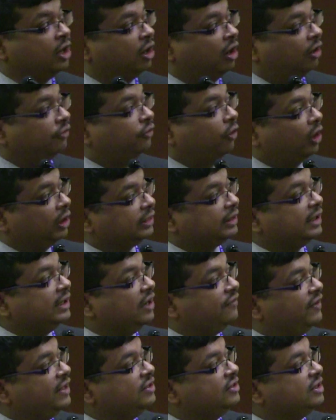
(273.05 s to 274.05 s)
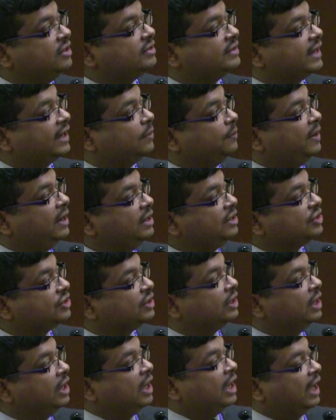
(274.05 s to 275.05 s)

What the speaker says: of all the 11 gene segments.